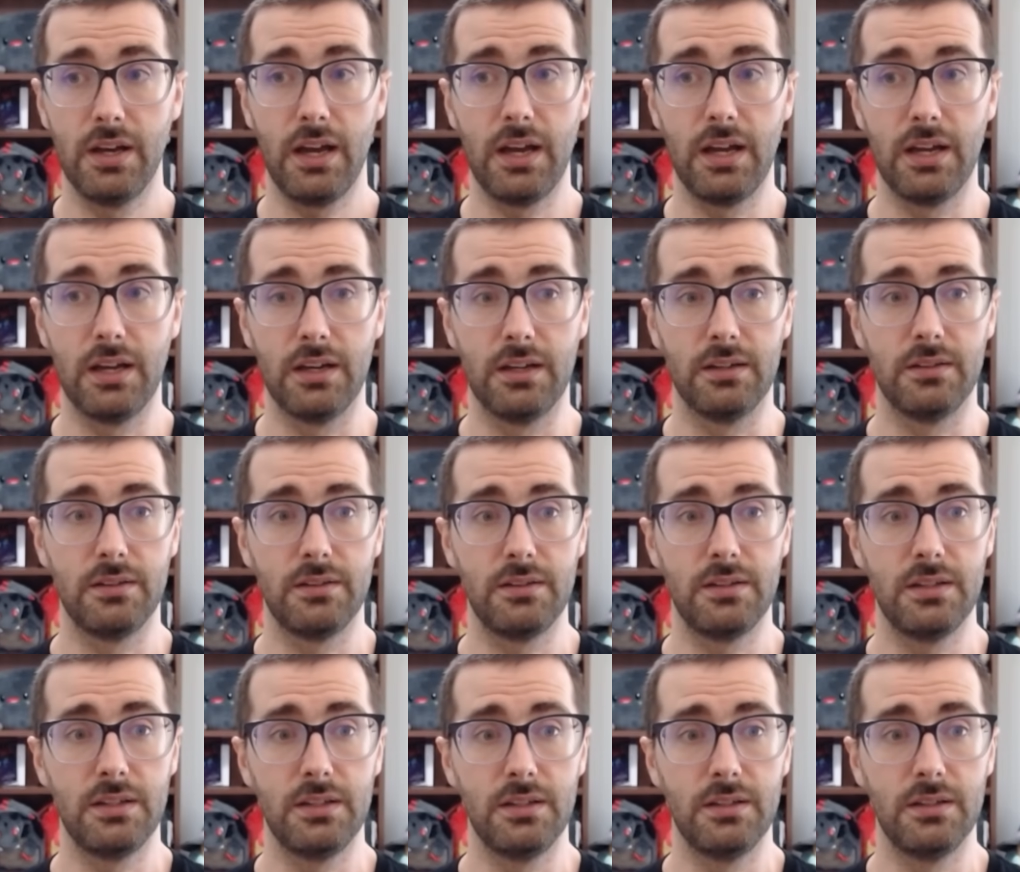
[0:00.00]
And
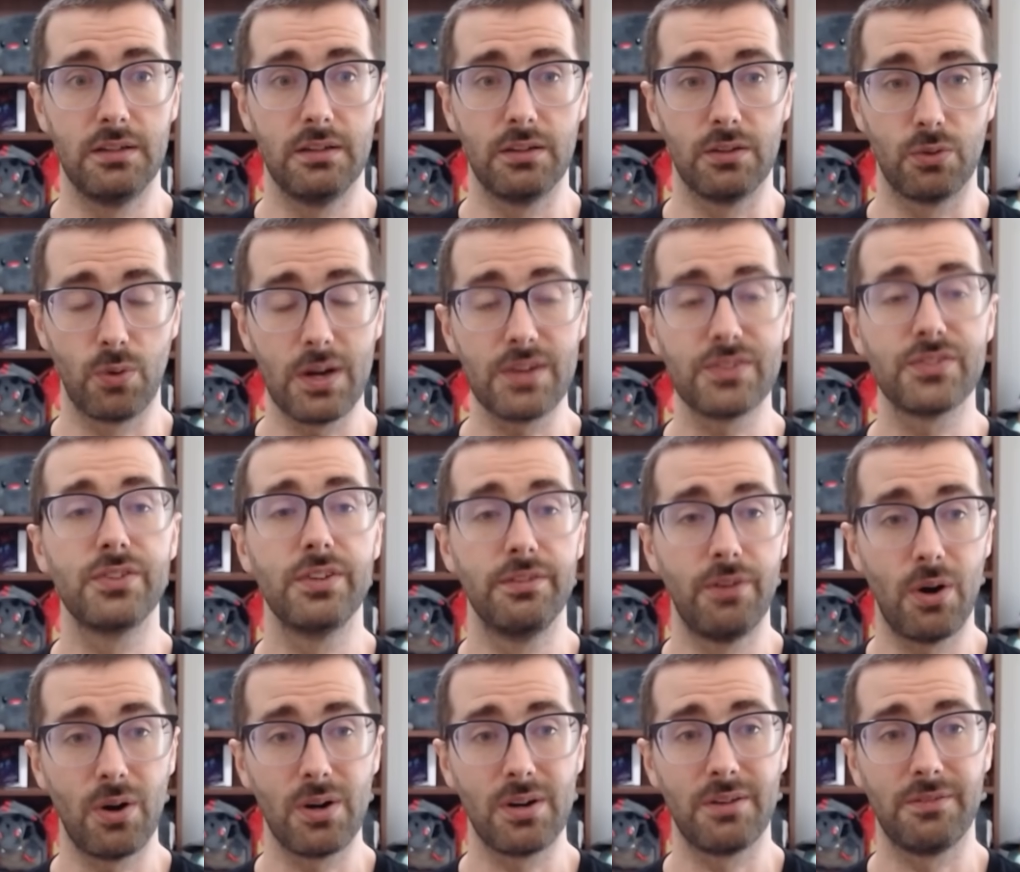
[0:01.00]
the aggressive
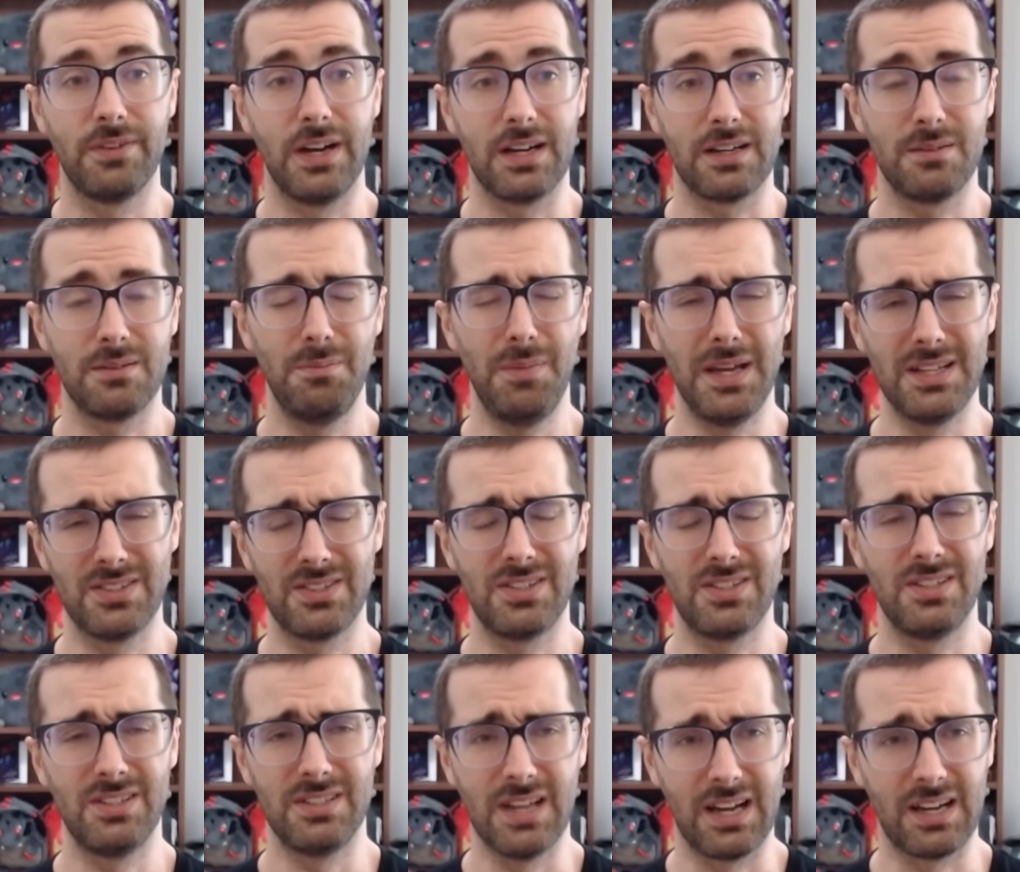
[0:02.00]

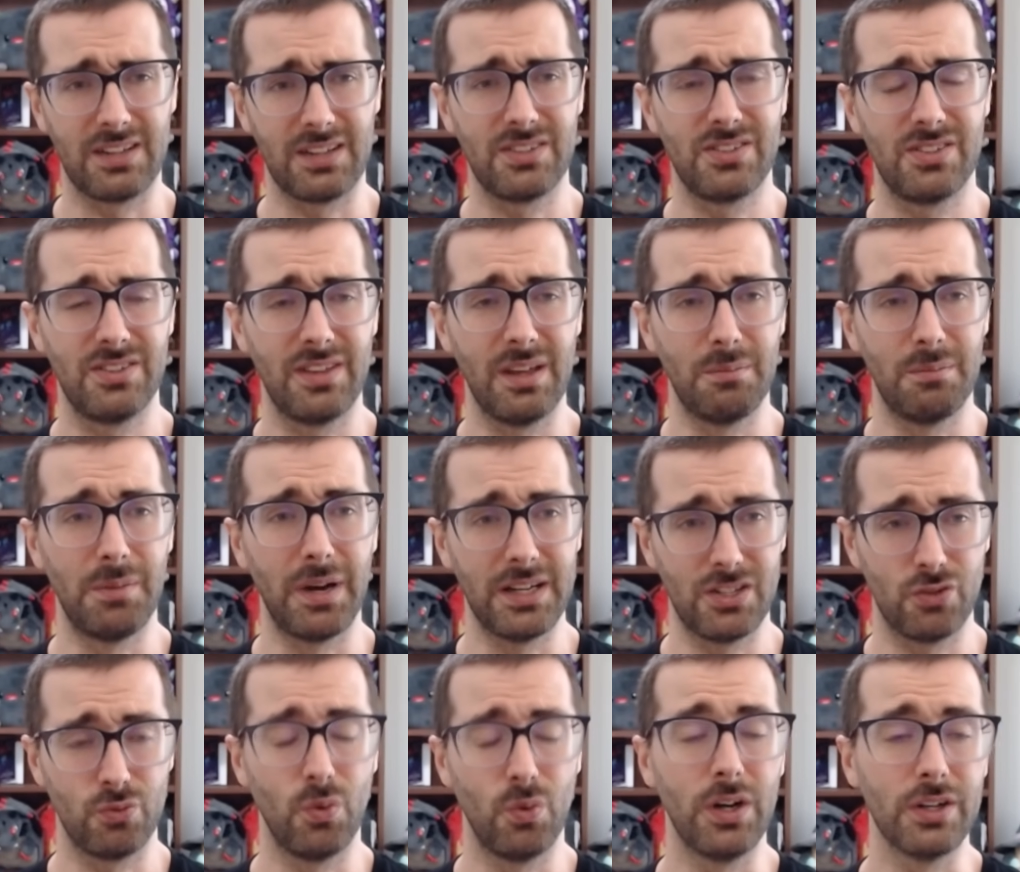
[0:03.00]
artifact-based decks that might
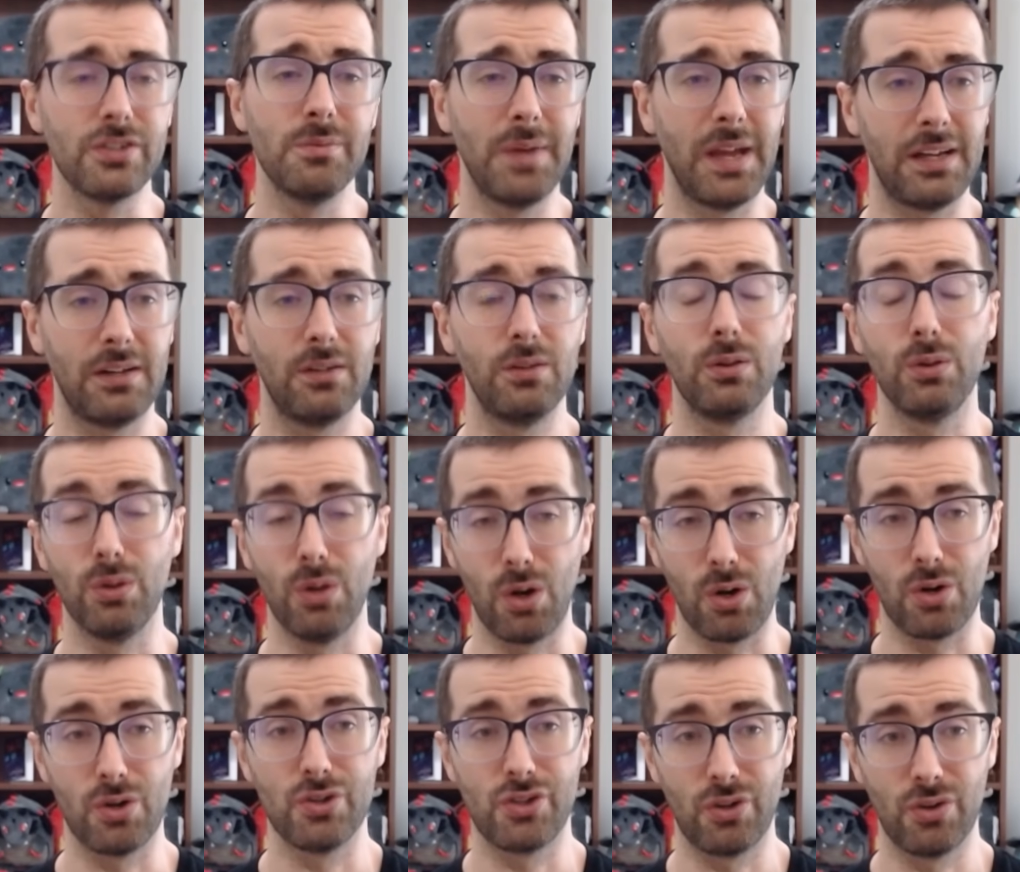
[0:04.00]
just want to make
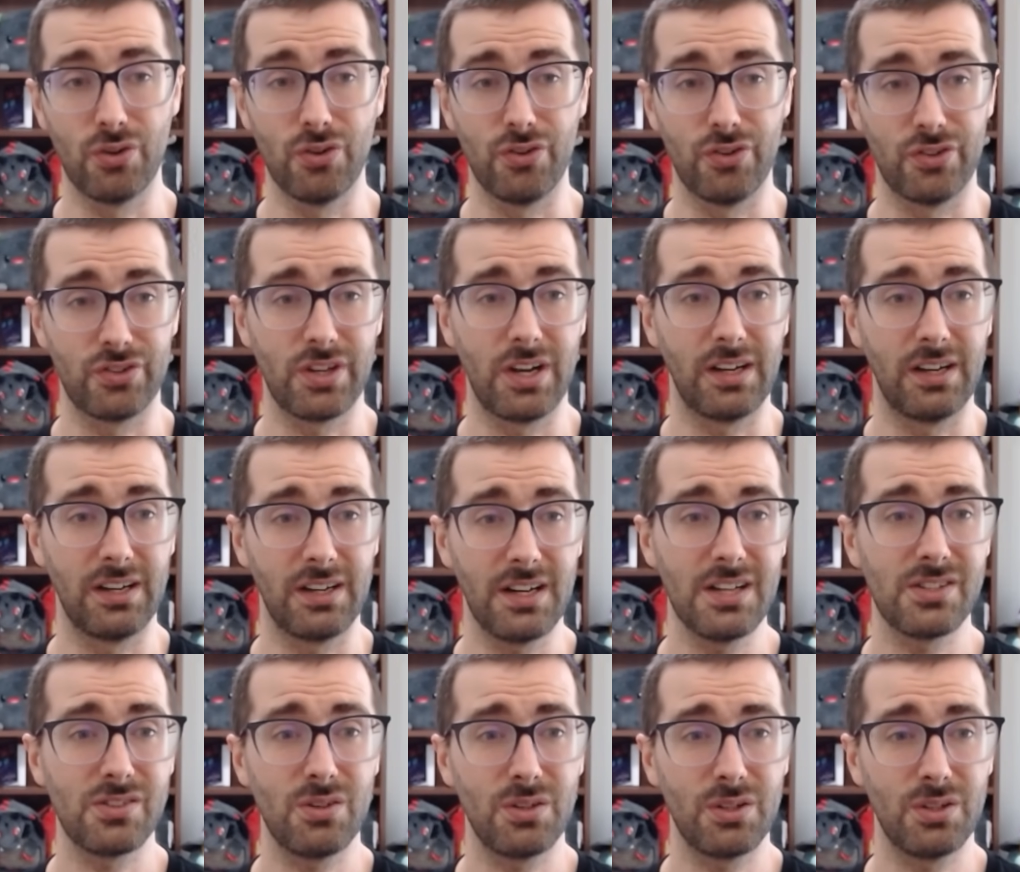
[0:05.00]
large Urza Saga
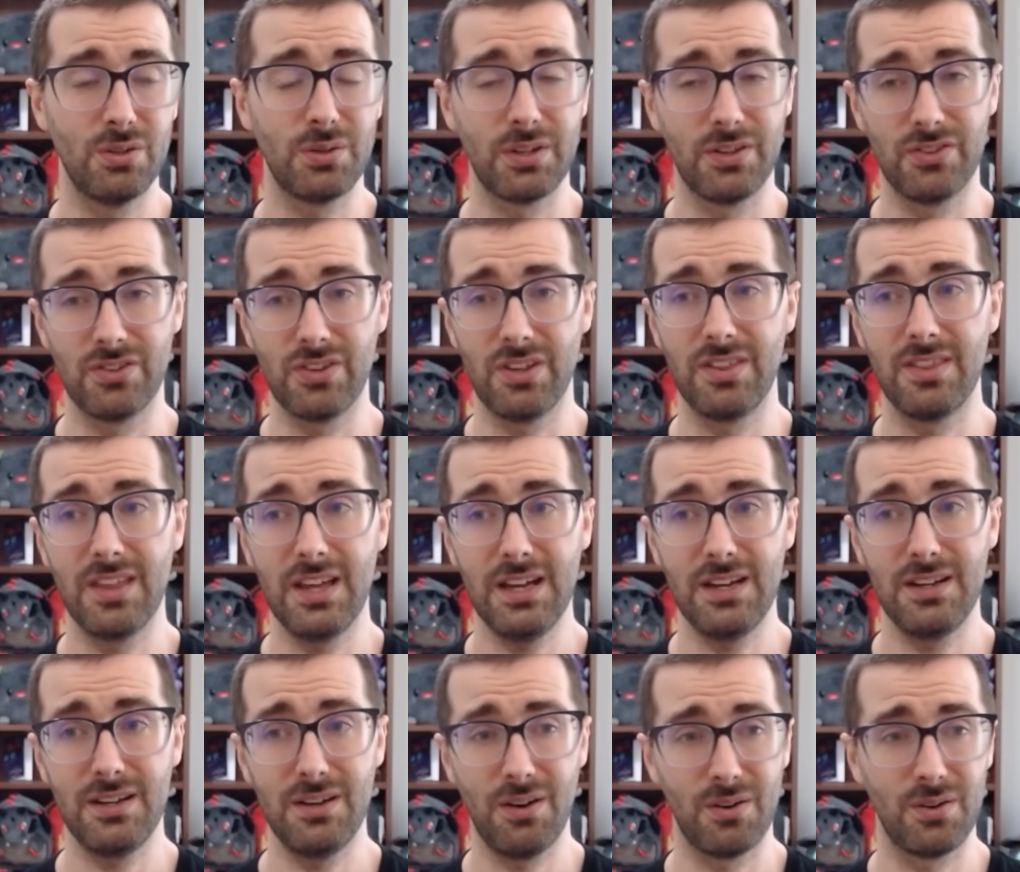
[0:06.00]
construct tokens,
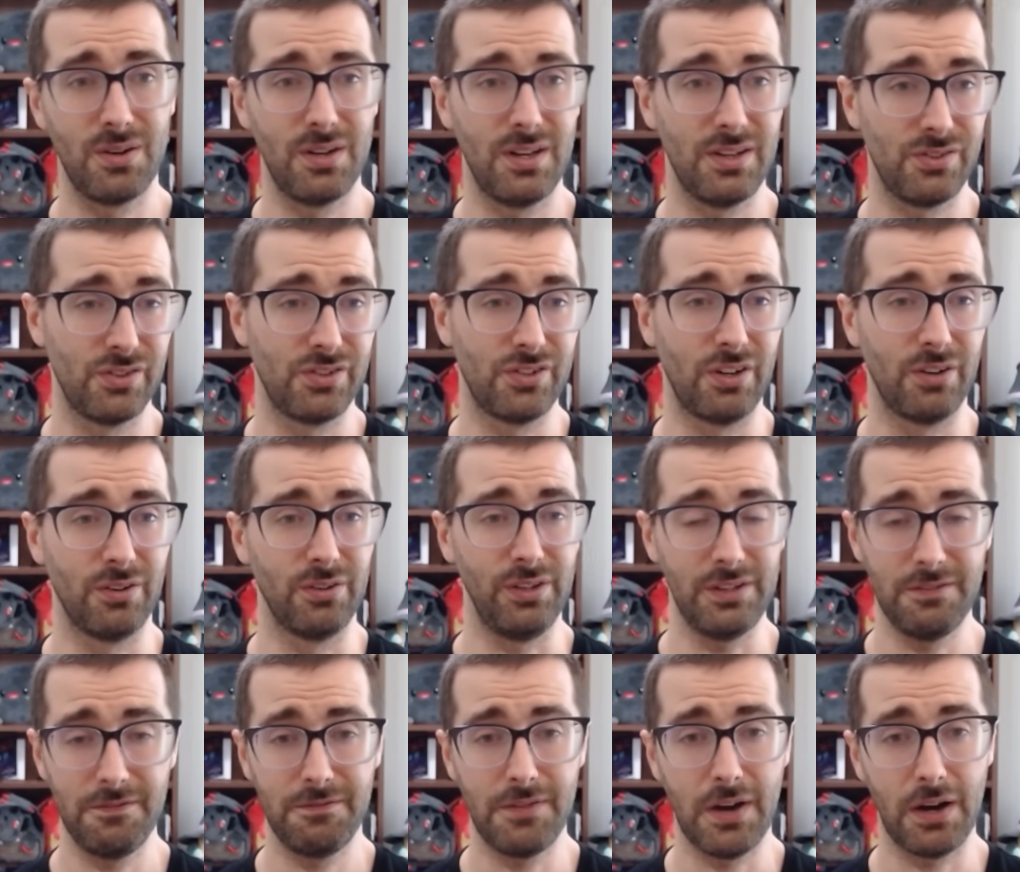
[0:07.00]
they aren't necessarily
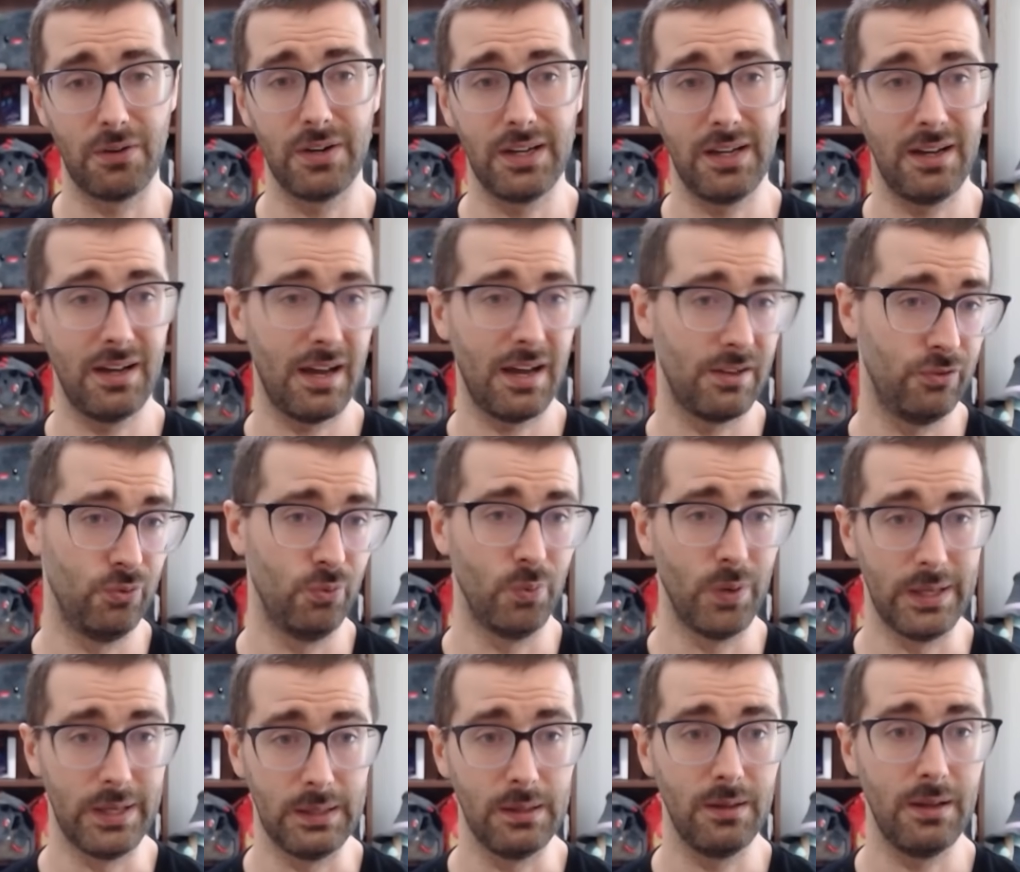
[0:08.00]
faring as
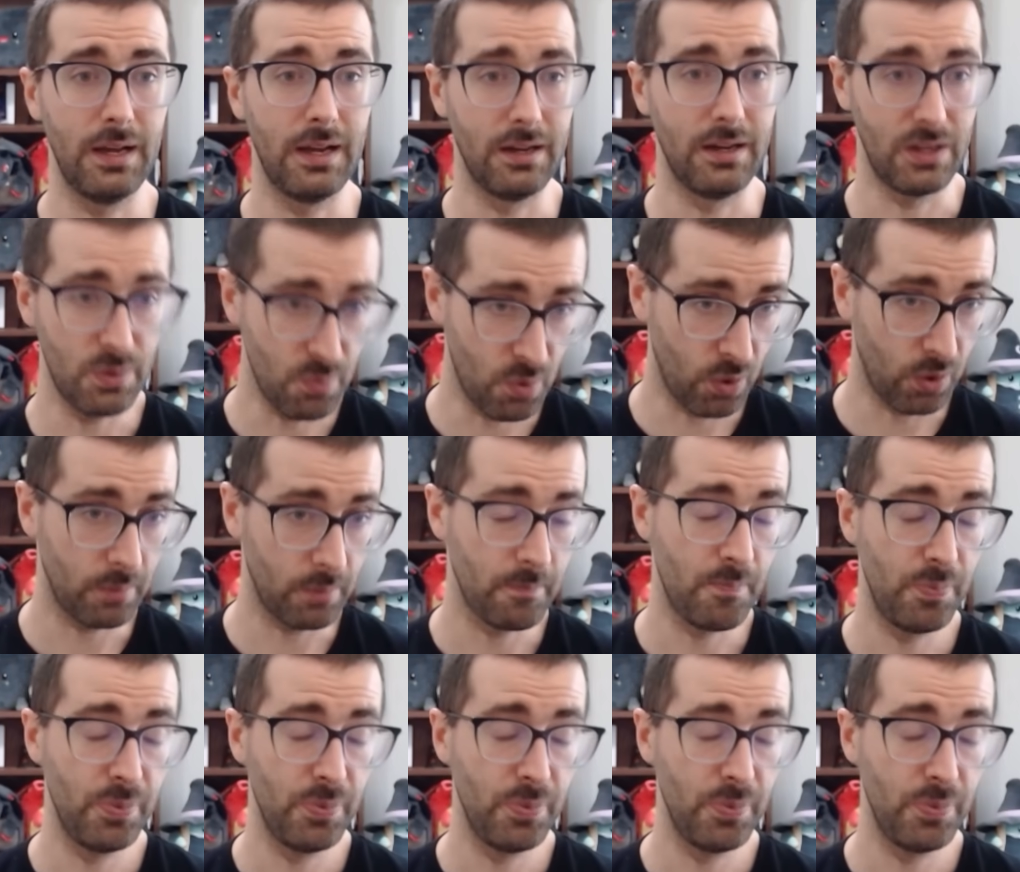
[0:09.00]
well anymore.